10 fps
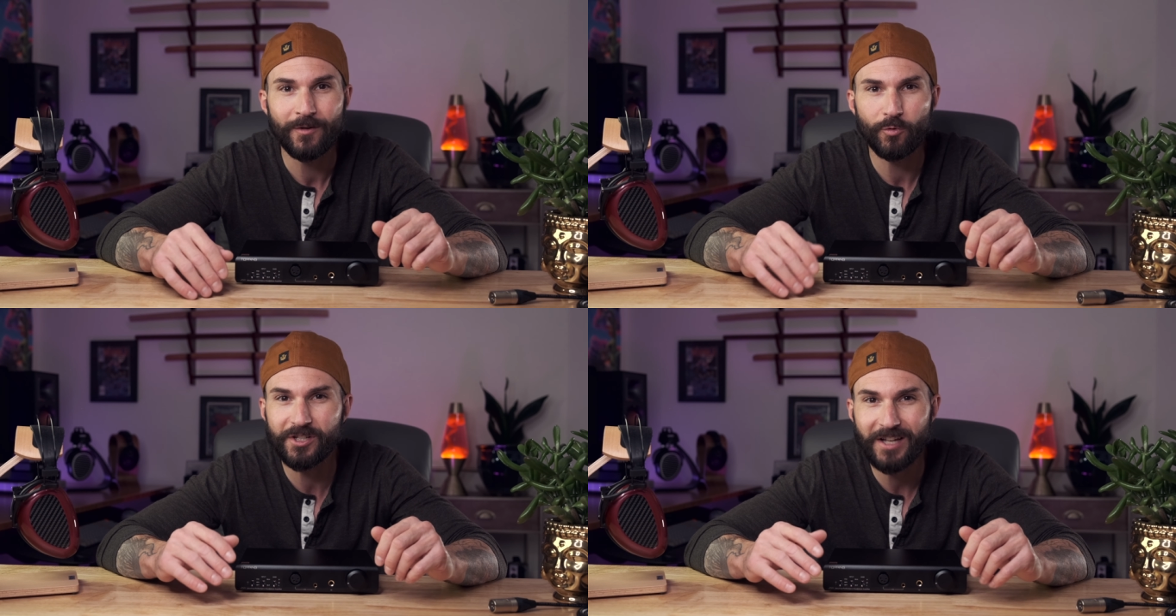
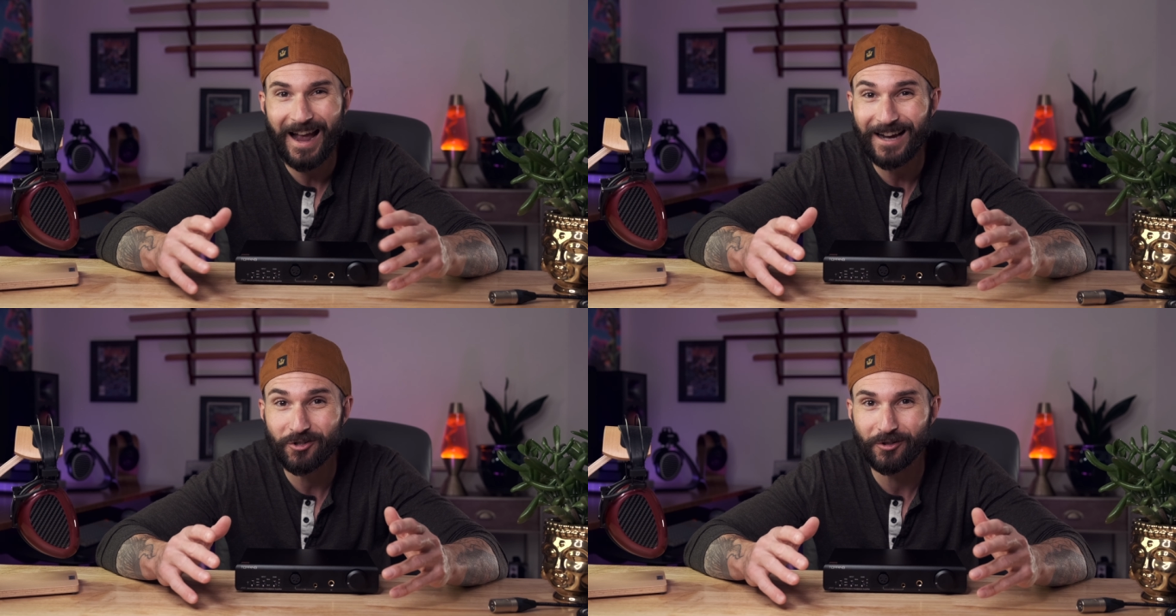which is
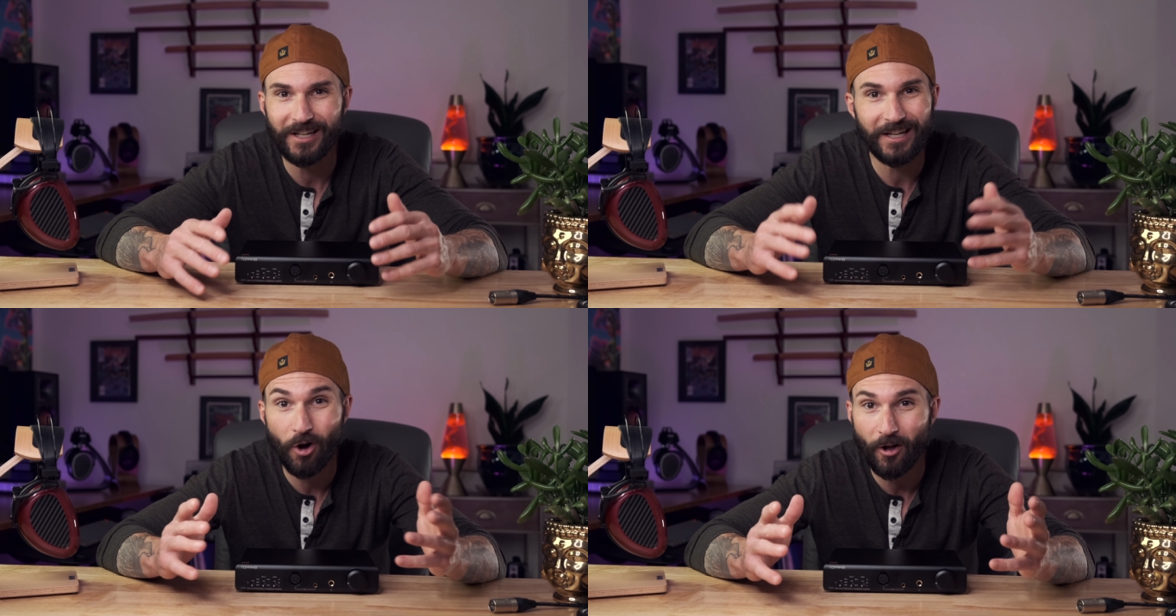
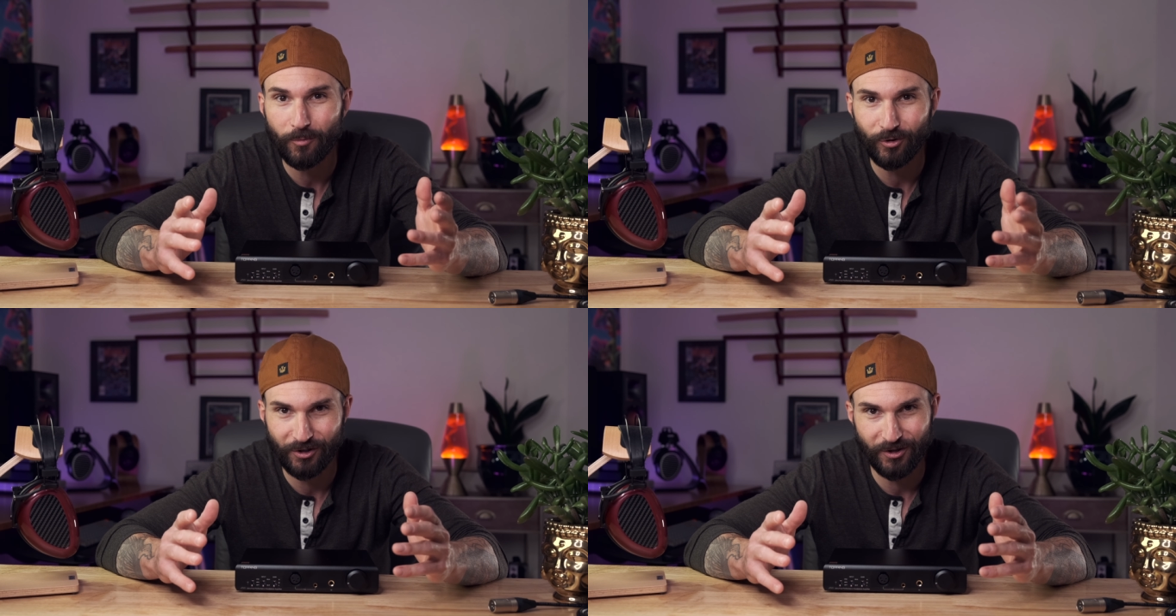actually
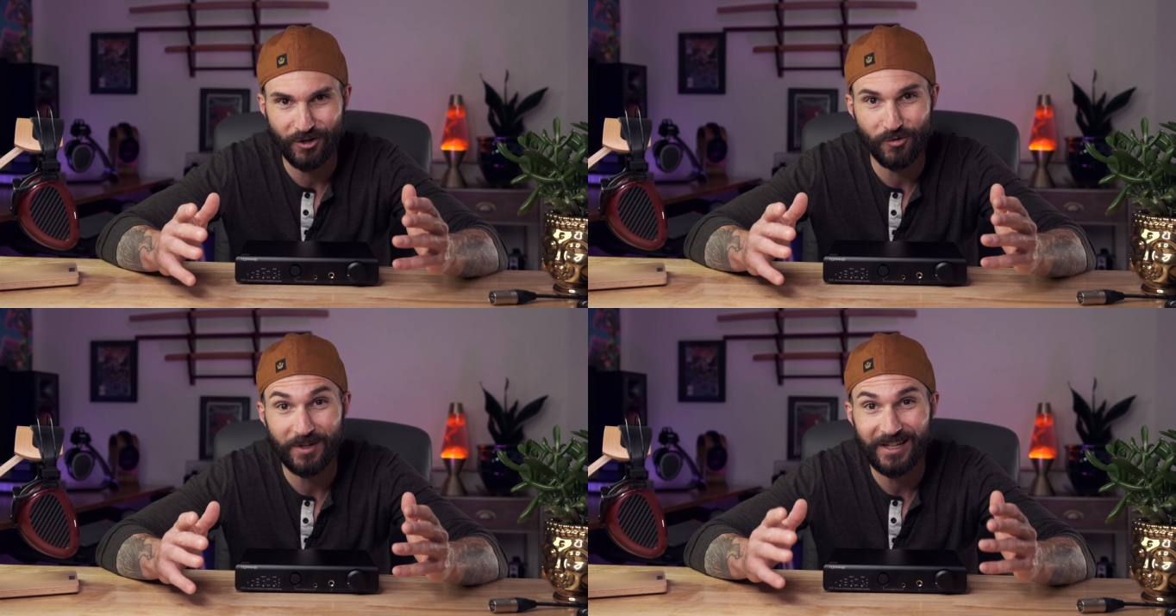inaudible to the
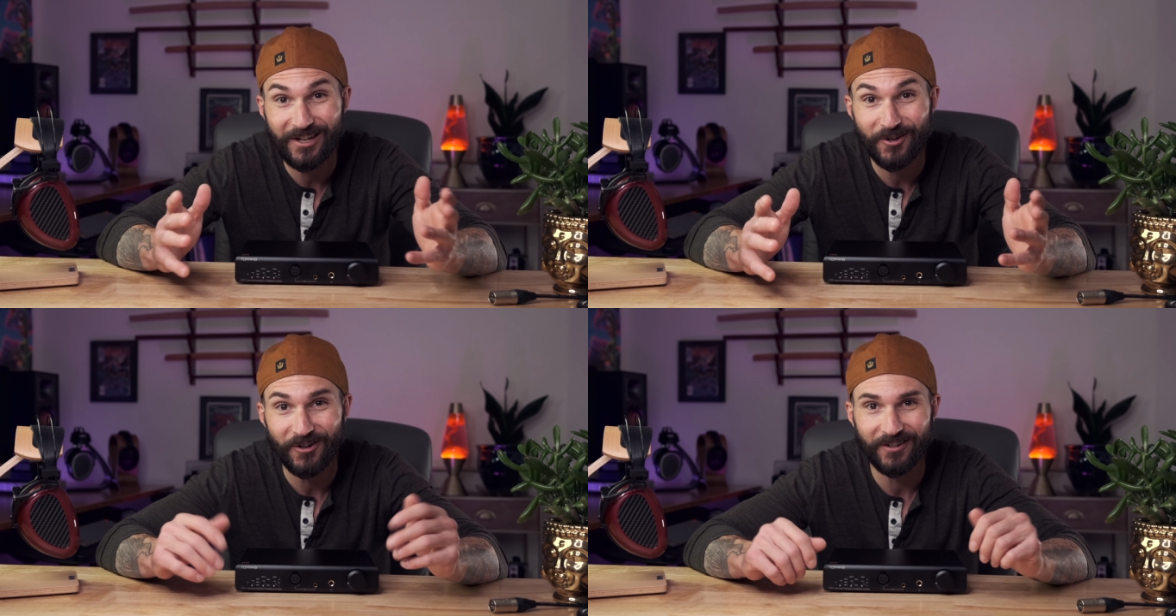human
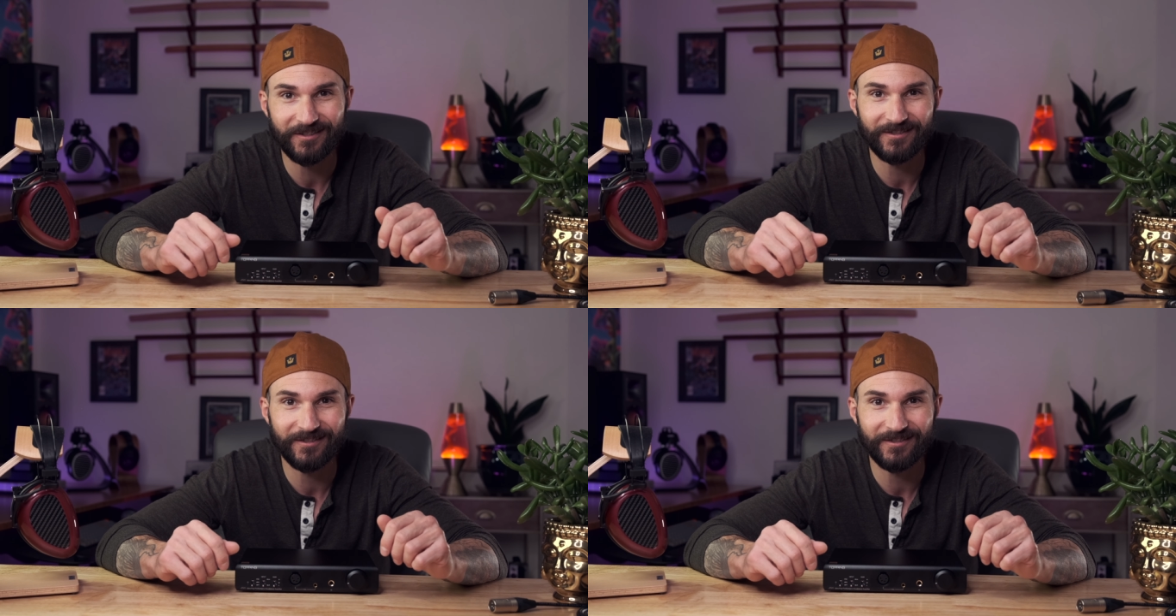ear.